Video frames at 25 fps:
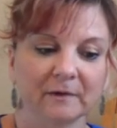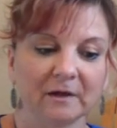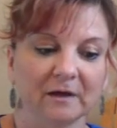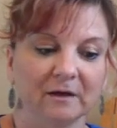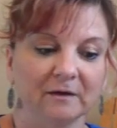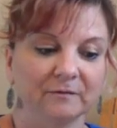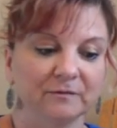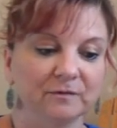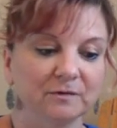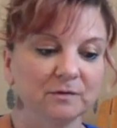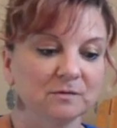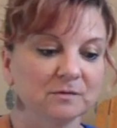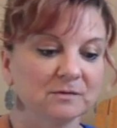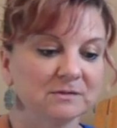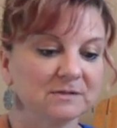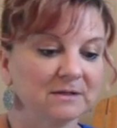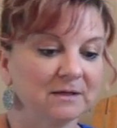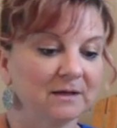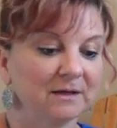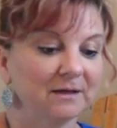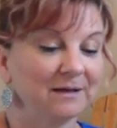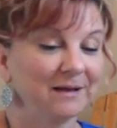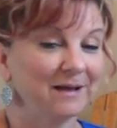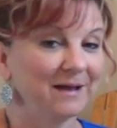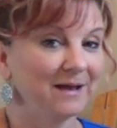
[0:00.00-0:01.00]
If you
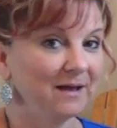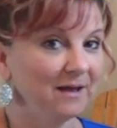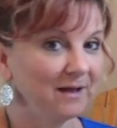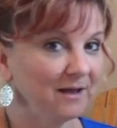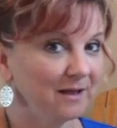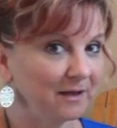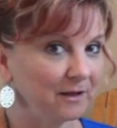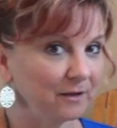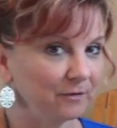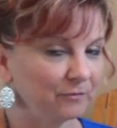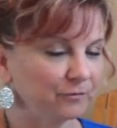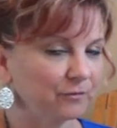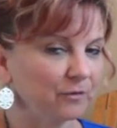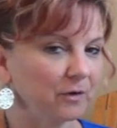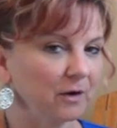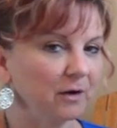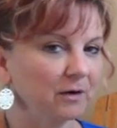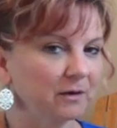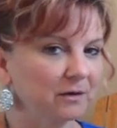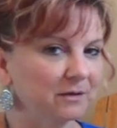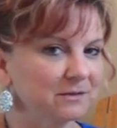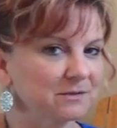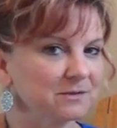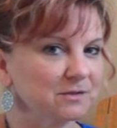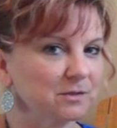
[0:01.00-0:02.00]
said A,
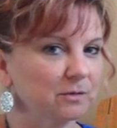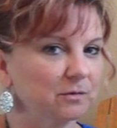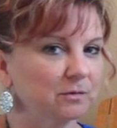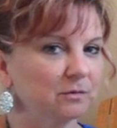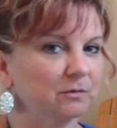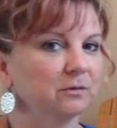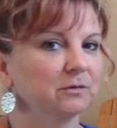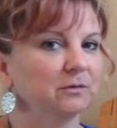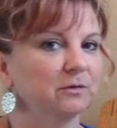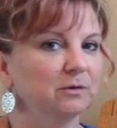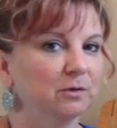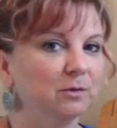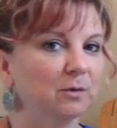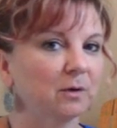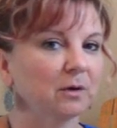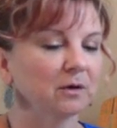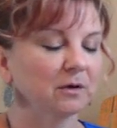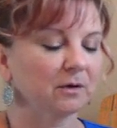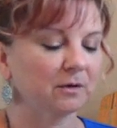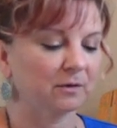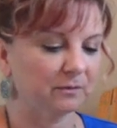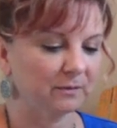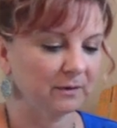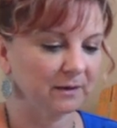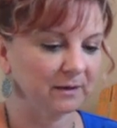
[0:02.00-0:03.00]
Frog and Toad, you
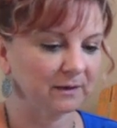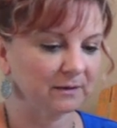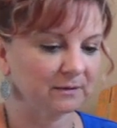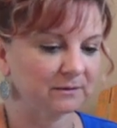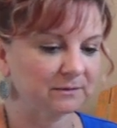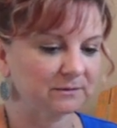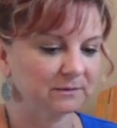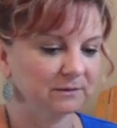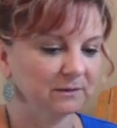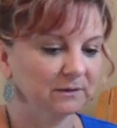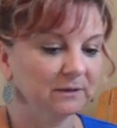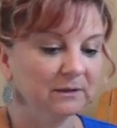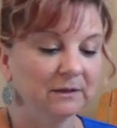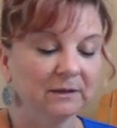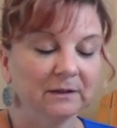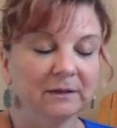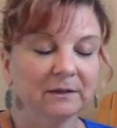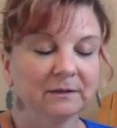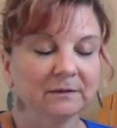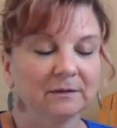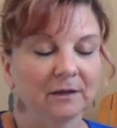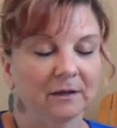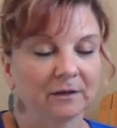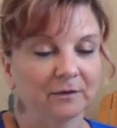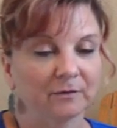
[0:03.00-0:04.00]
are correct.
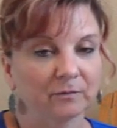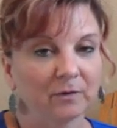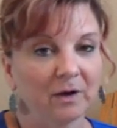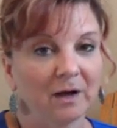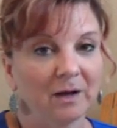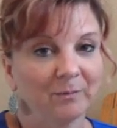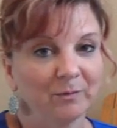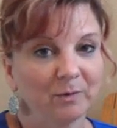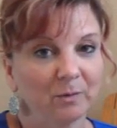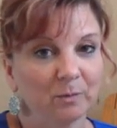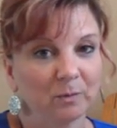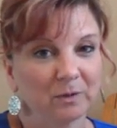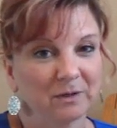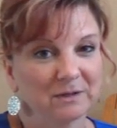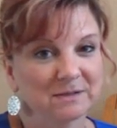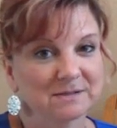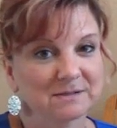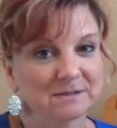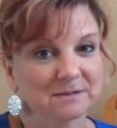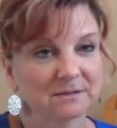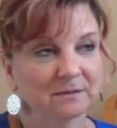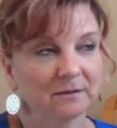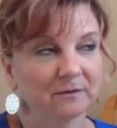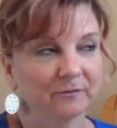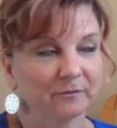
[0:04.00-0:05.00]
Now the
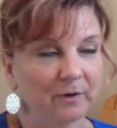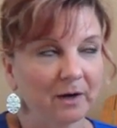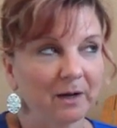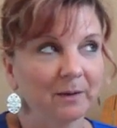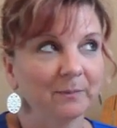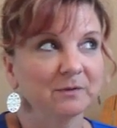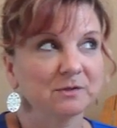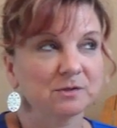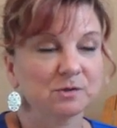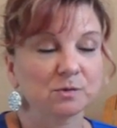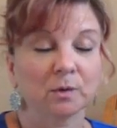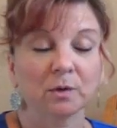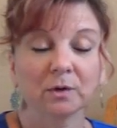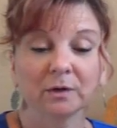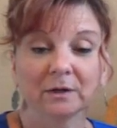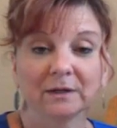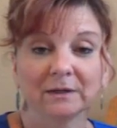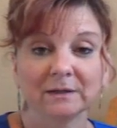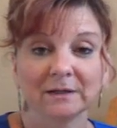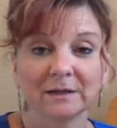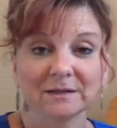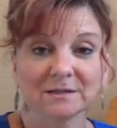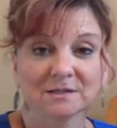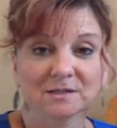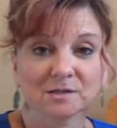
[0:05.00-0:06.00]
Robins were
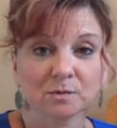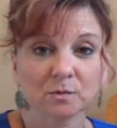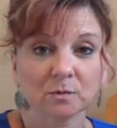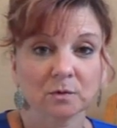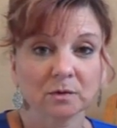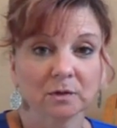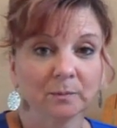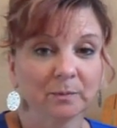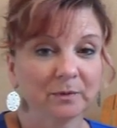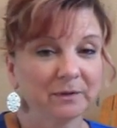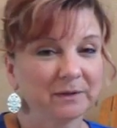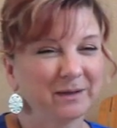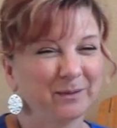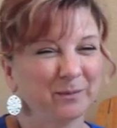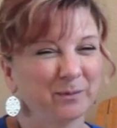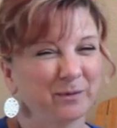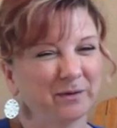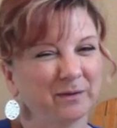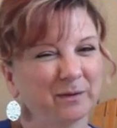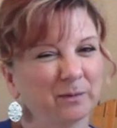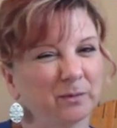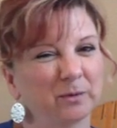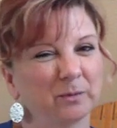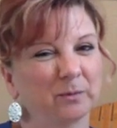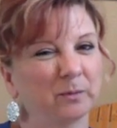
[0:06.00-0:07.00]
in that story, but they
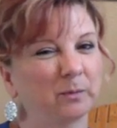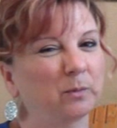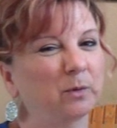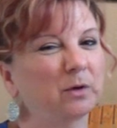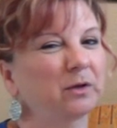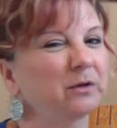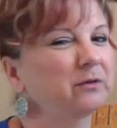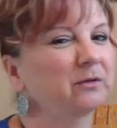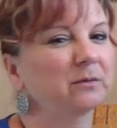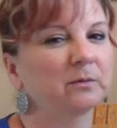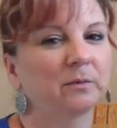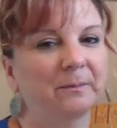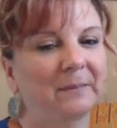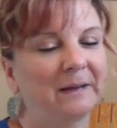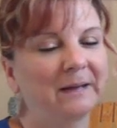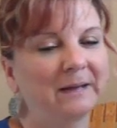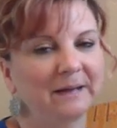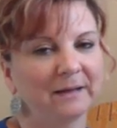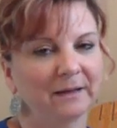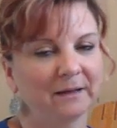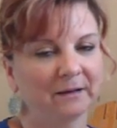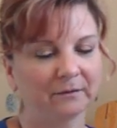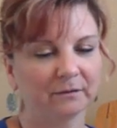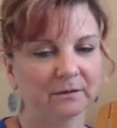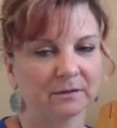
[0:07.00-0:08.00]
really weren't the
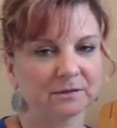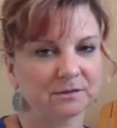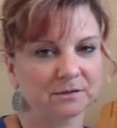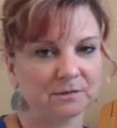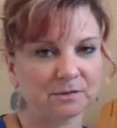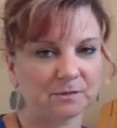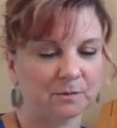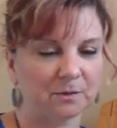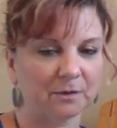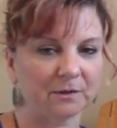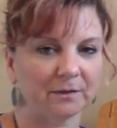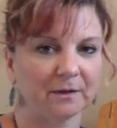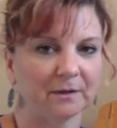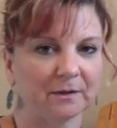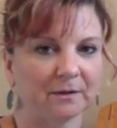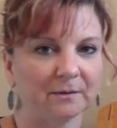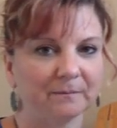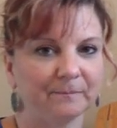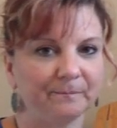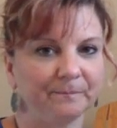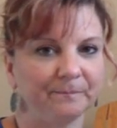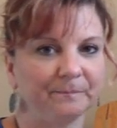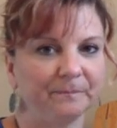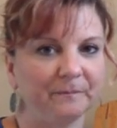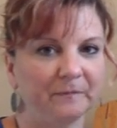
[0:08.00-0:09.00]
main characters, were they?
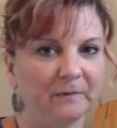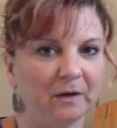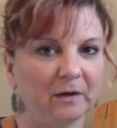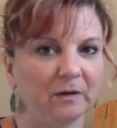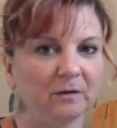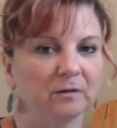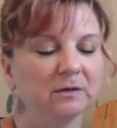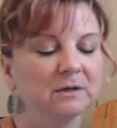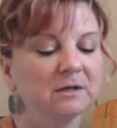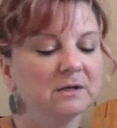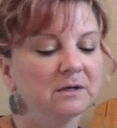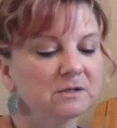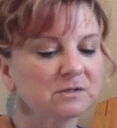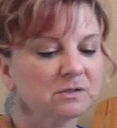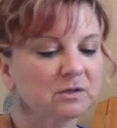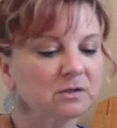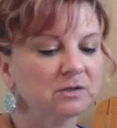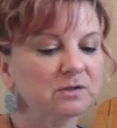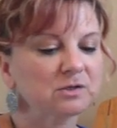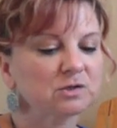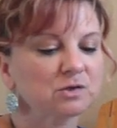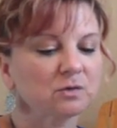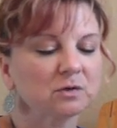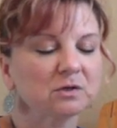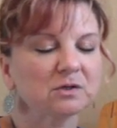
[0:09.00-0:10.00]
No. So
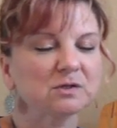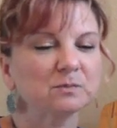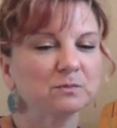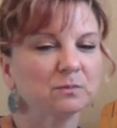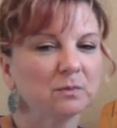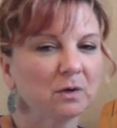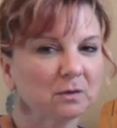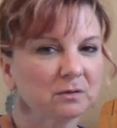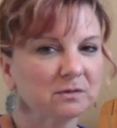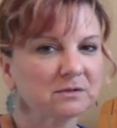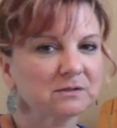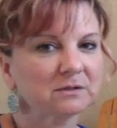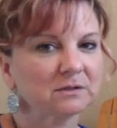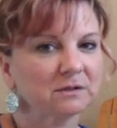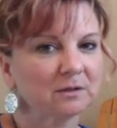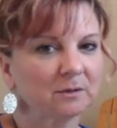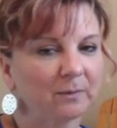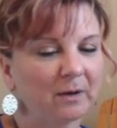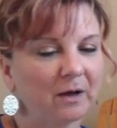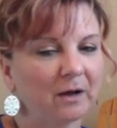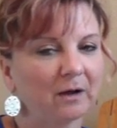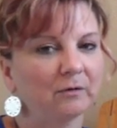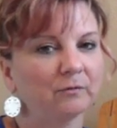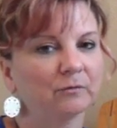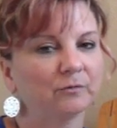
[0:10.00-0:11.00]
the story is mostly
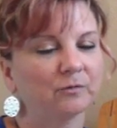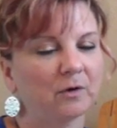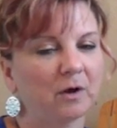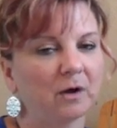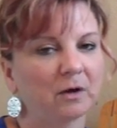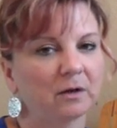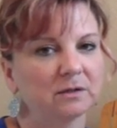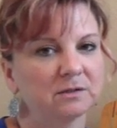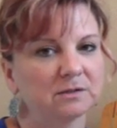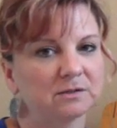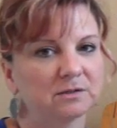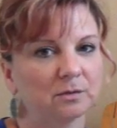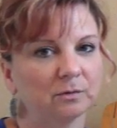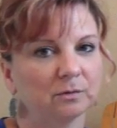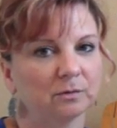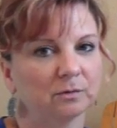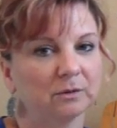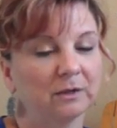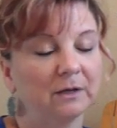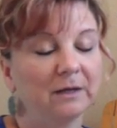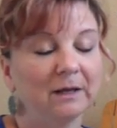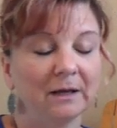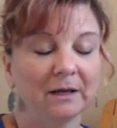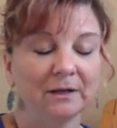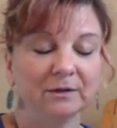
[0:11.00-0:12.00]
about Frog and Toad.
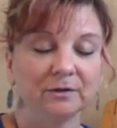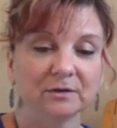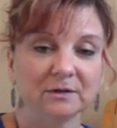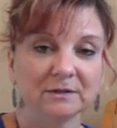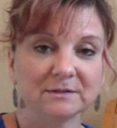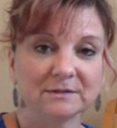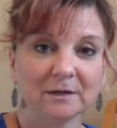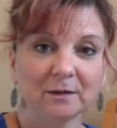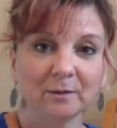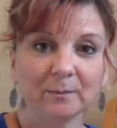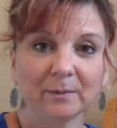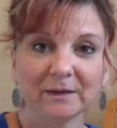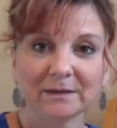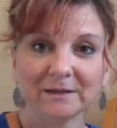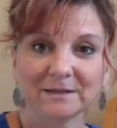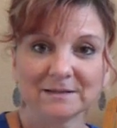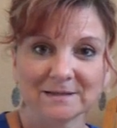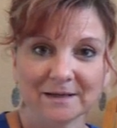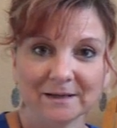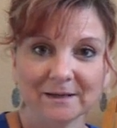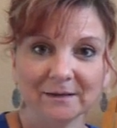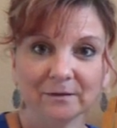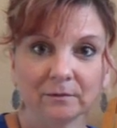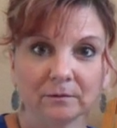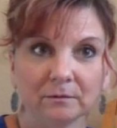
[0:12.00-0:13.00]
And you could tell by the
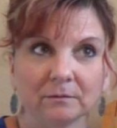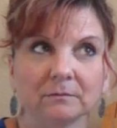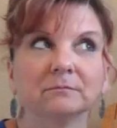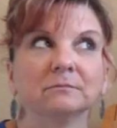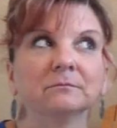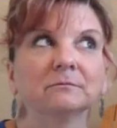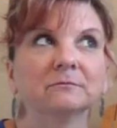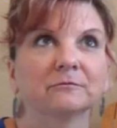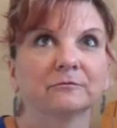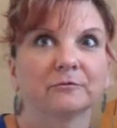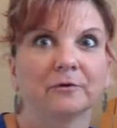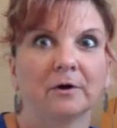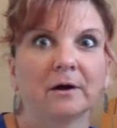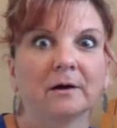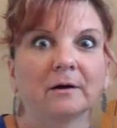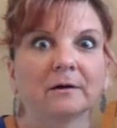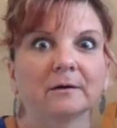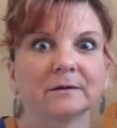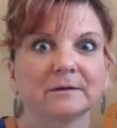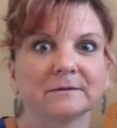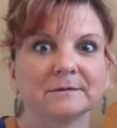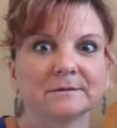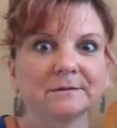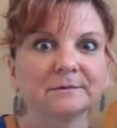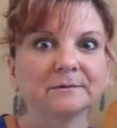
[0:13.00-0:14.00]
title, Frog
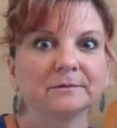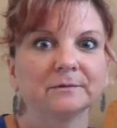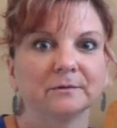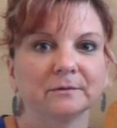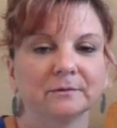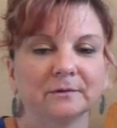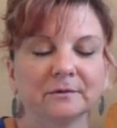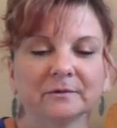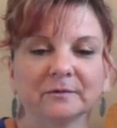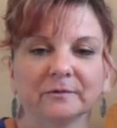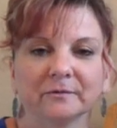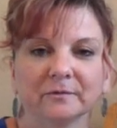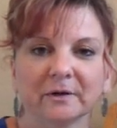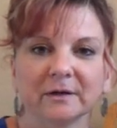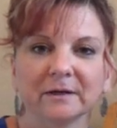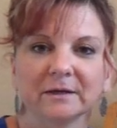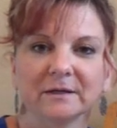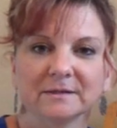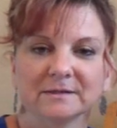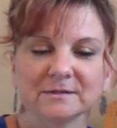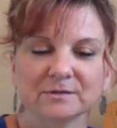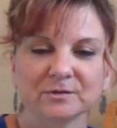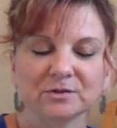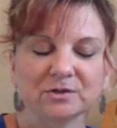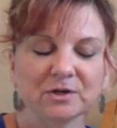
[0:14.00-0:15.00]
and Toad, right?
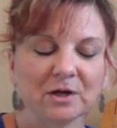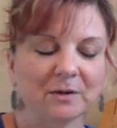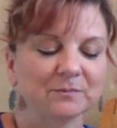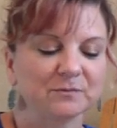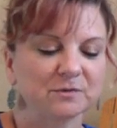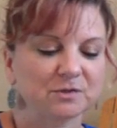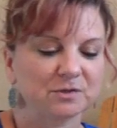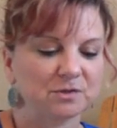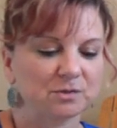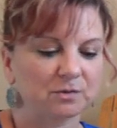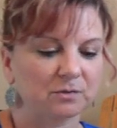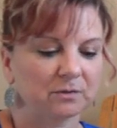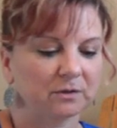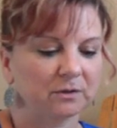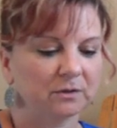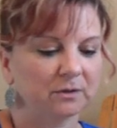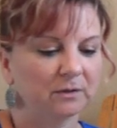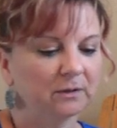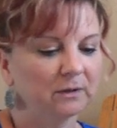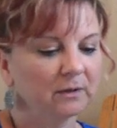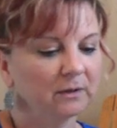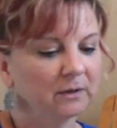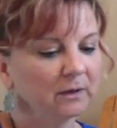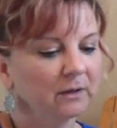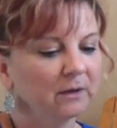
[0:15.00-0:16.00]
It's a chapter story.
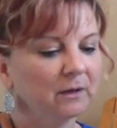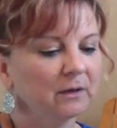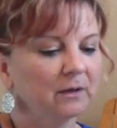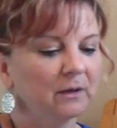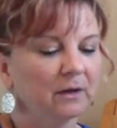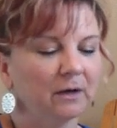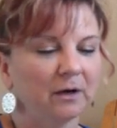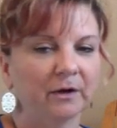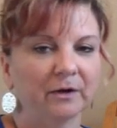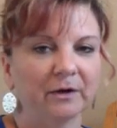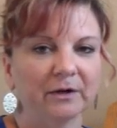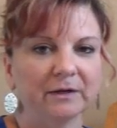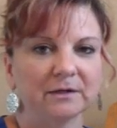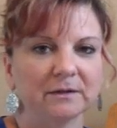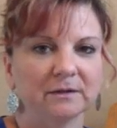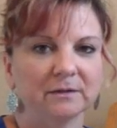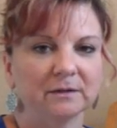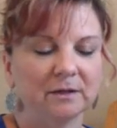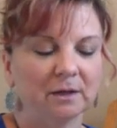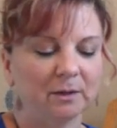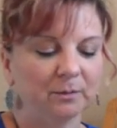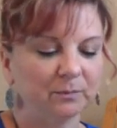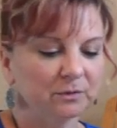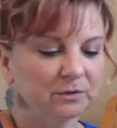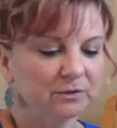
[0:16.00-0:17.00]
All right,
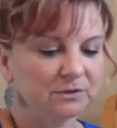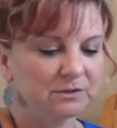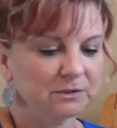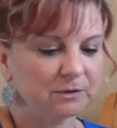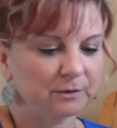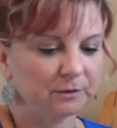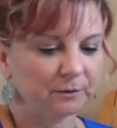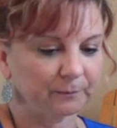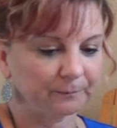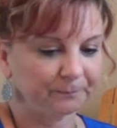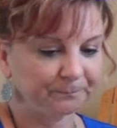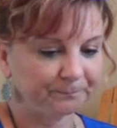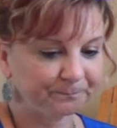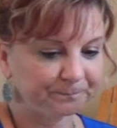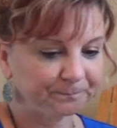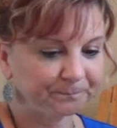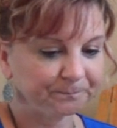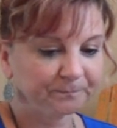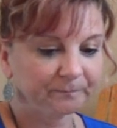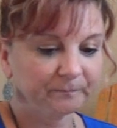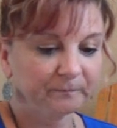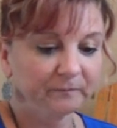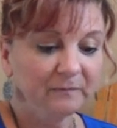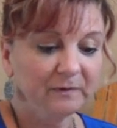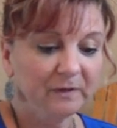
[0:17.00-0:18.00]
number 2.
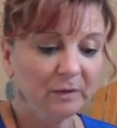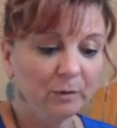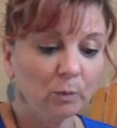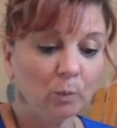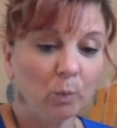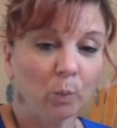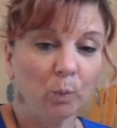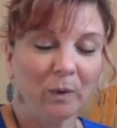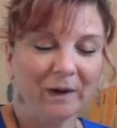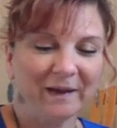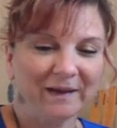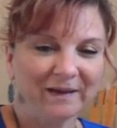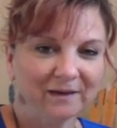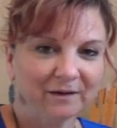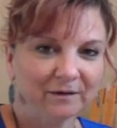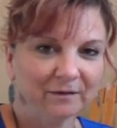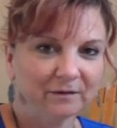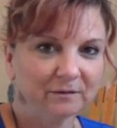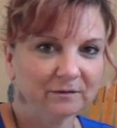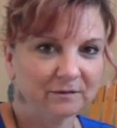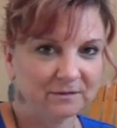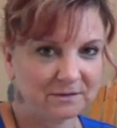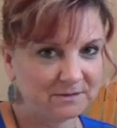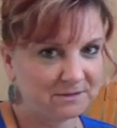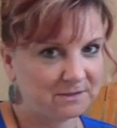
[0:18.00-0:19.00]

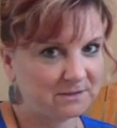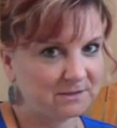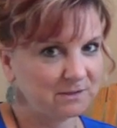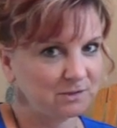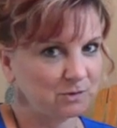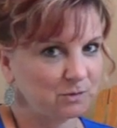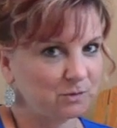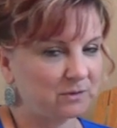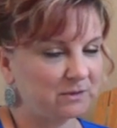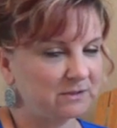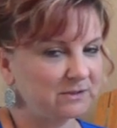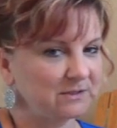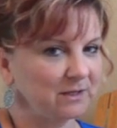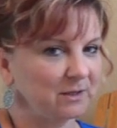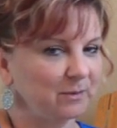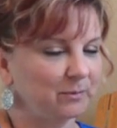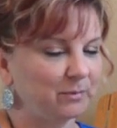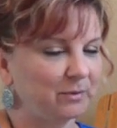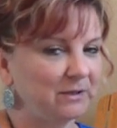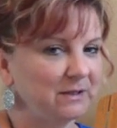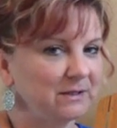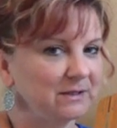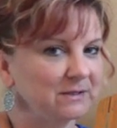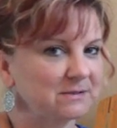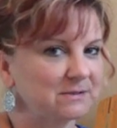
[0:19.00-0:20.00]
Where does the story take
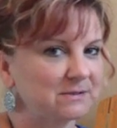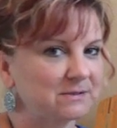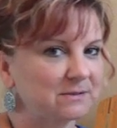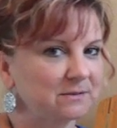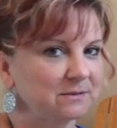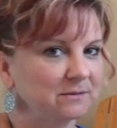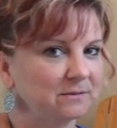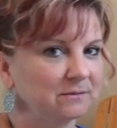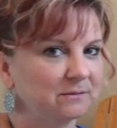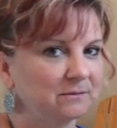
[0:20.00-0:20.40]
place?